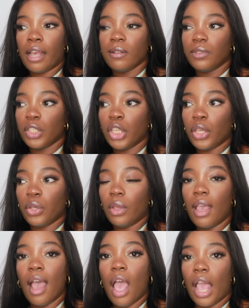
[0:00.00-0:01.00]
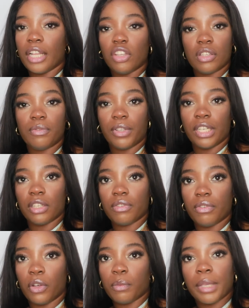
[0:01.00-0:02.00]
out for you. I just finished
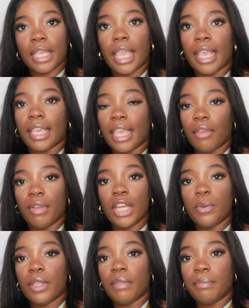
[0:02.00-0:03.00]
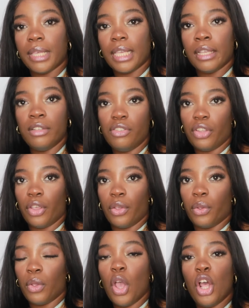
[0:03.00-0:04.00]
filming a get ready with me,
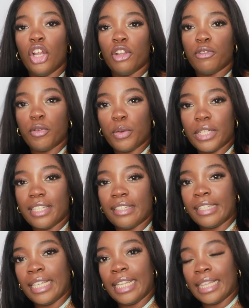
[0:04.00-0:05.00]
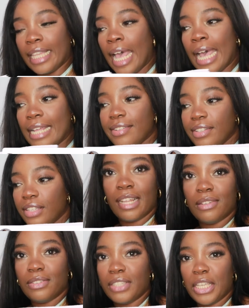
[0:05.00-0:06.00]
so look forward to seeing that. And
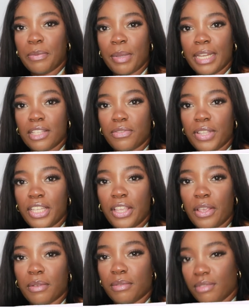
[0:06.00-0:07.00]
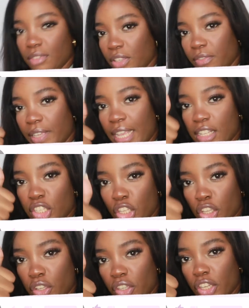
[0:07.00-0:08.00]
I'll see you in my next video. Don't forget to,
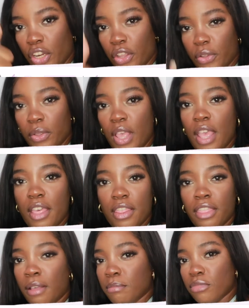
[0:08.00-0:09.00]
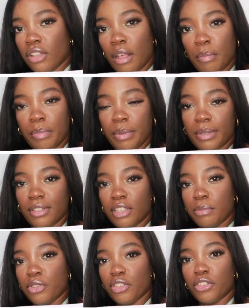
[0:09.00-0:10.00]
you know, thumbs up,
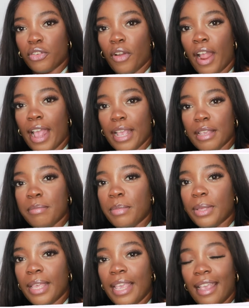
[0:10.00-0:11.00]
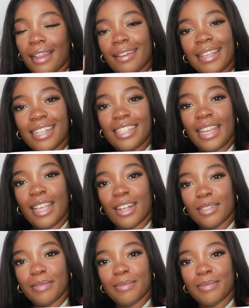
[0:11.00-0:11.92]
subscribe, and I'll catch you later.